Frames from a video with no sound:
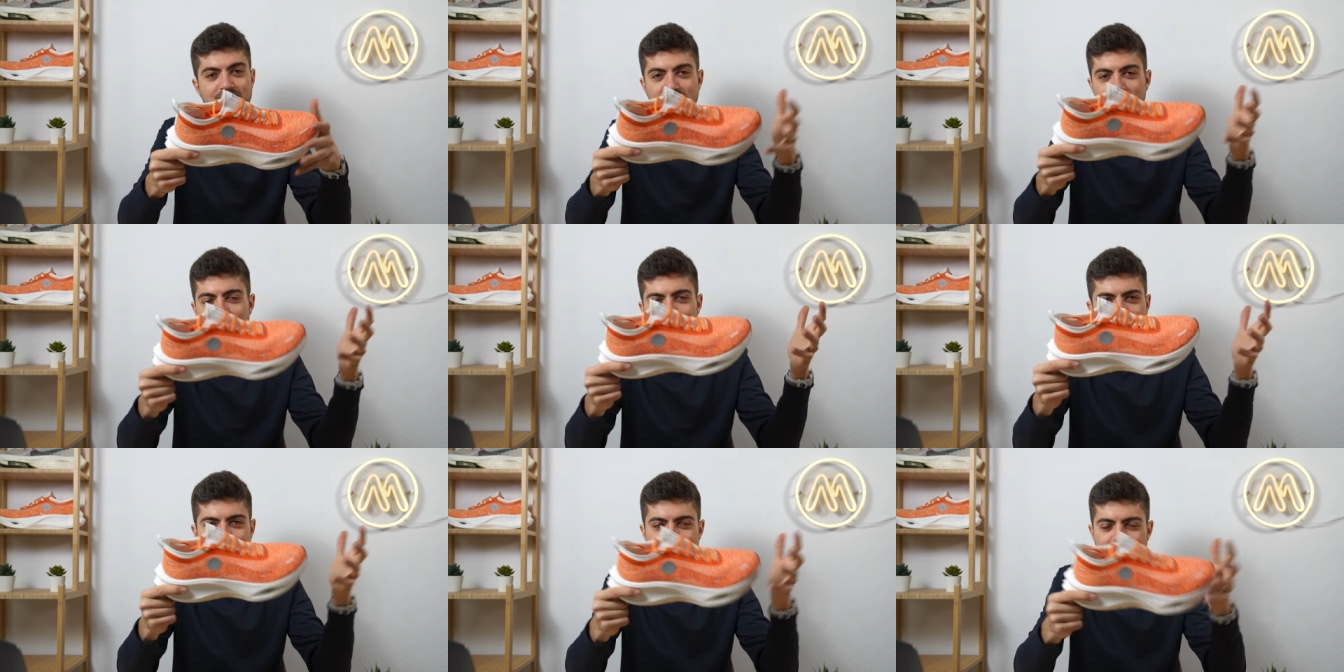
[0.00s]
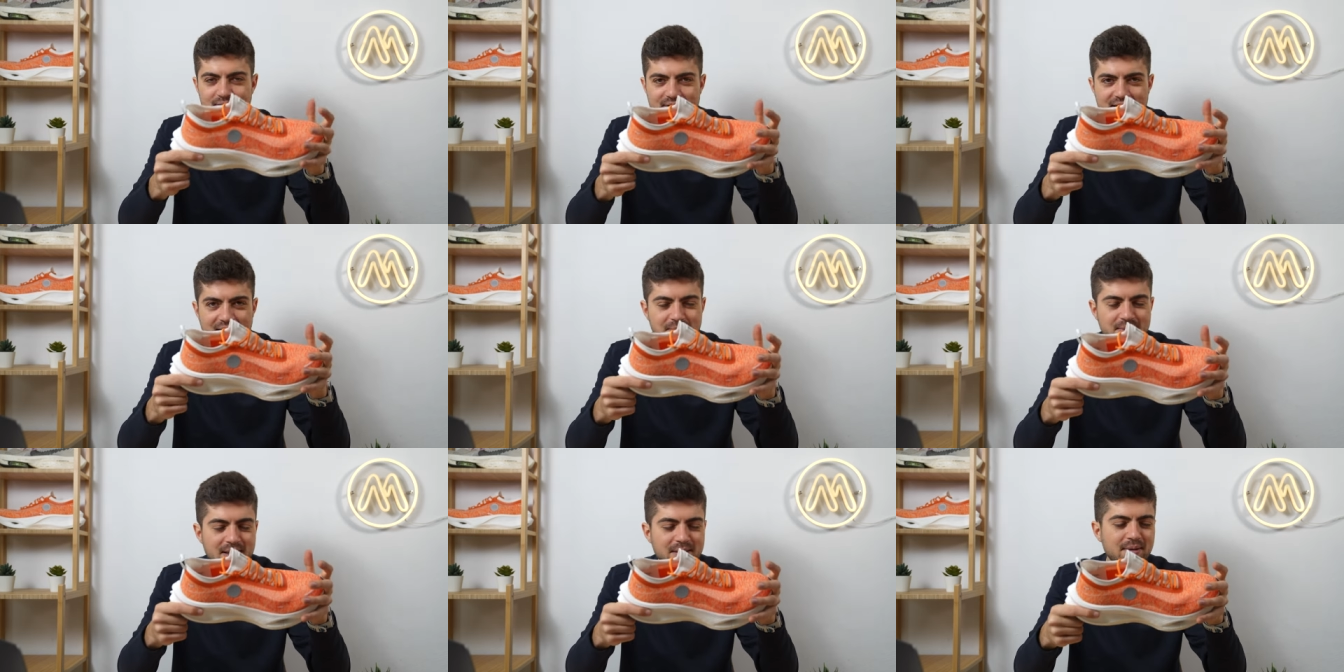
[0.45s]
the
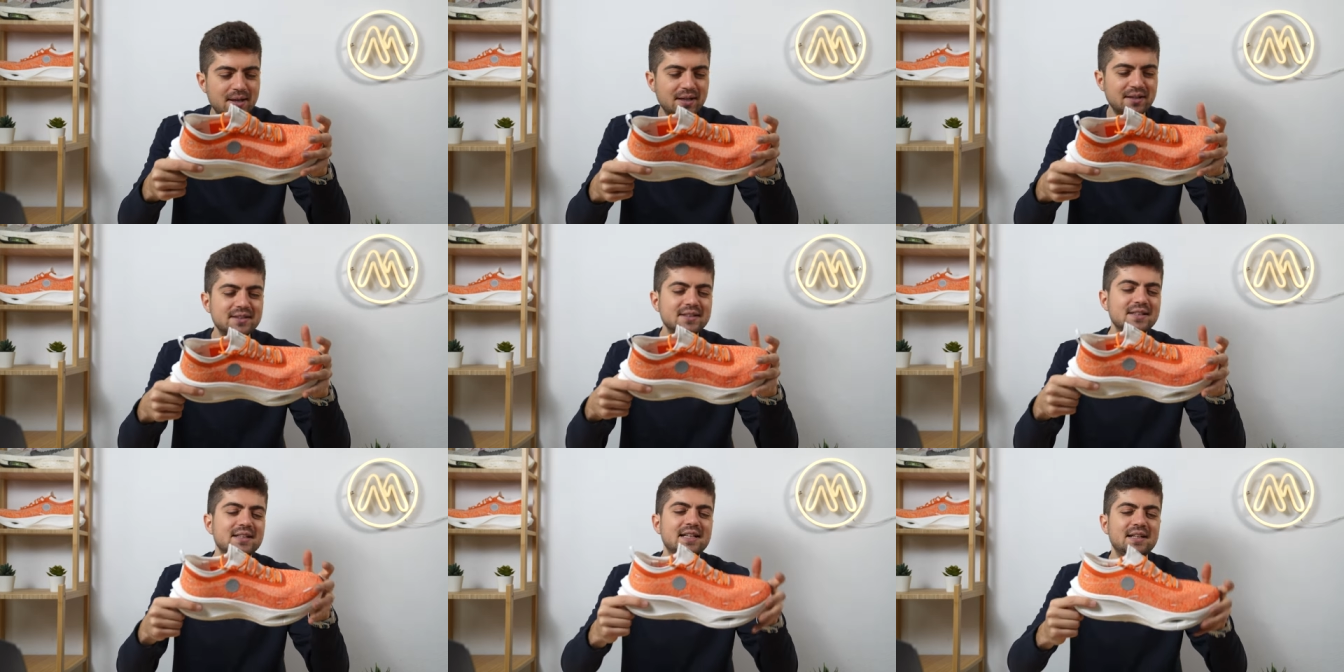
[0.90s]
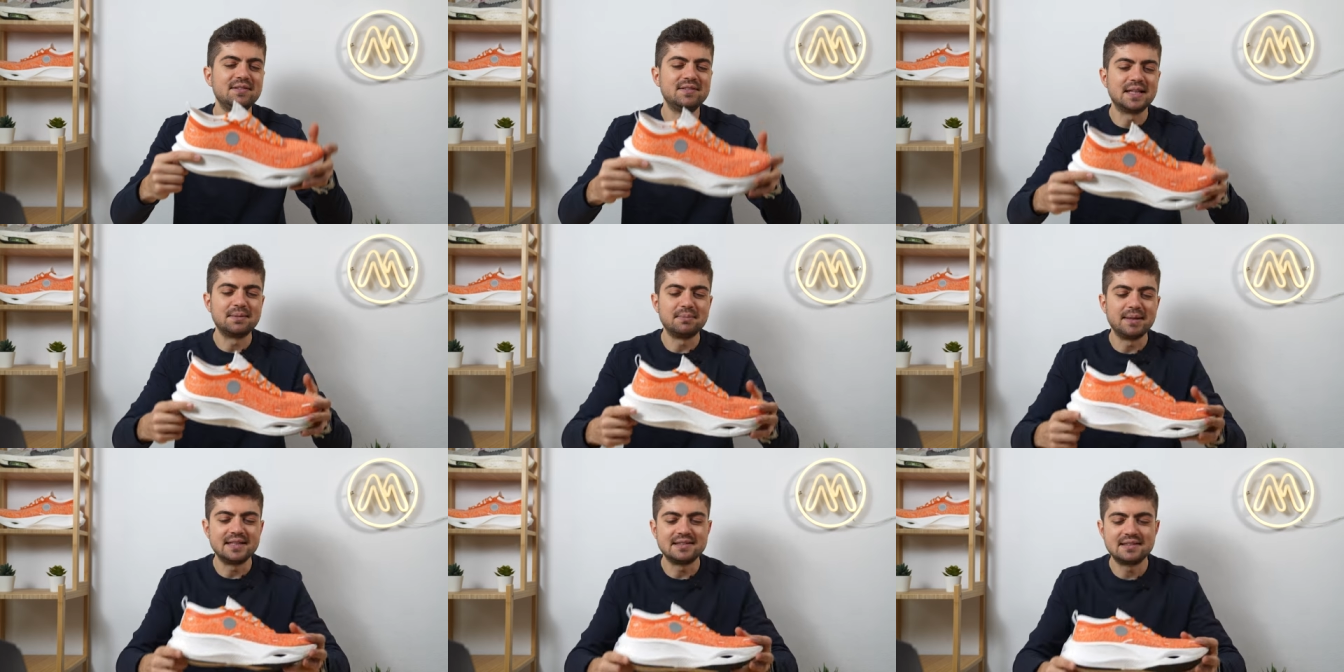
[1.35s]
Vaporfly Piba, if
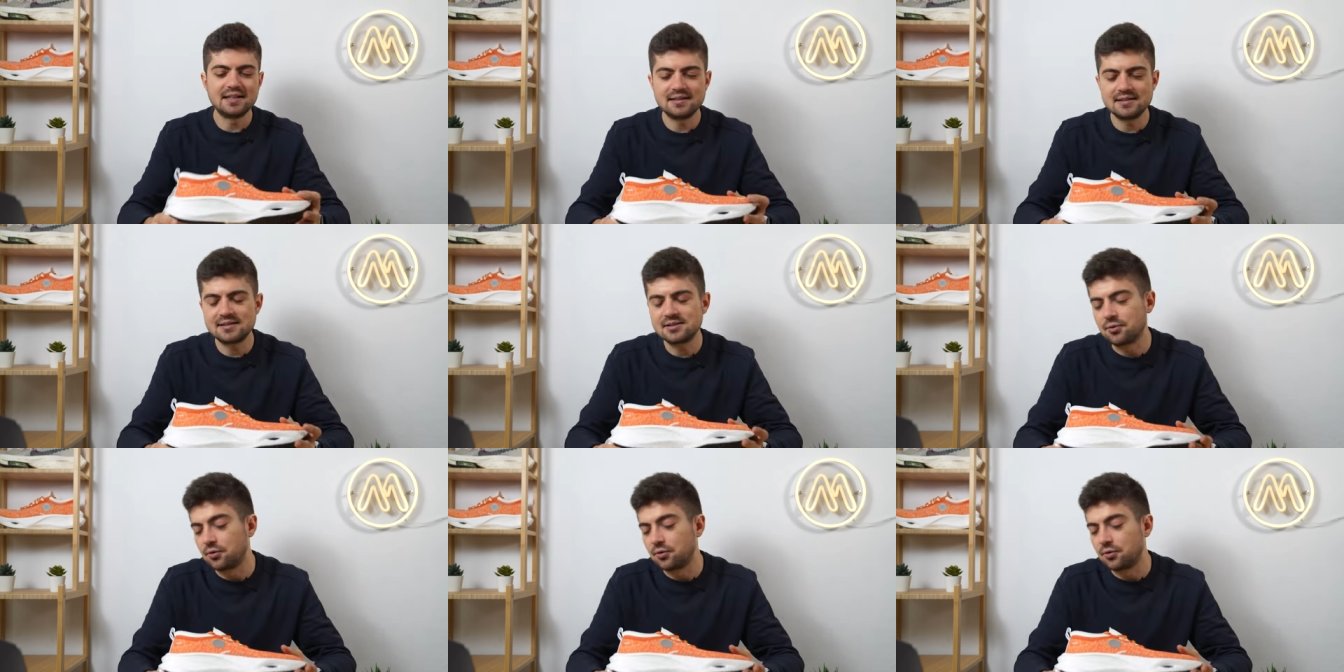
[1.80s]
that makes sense,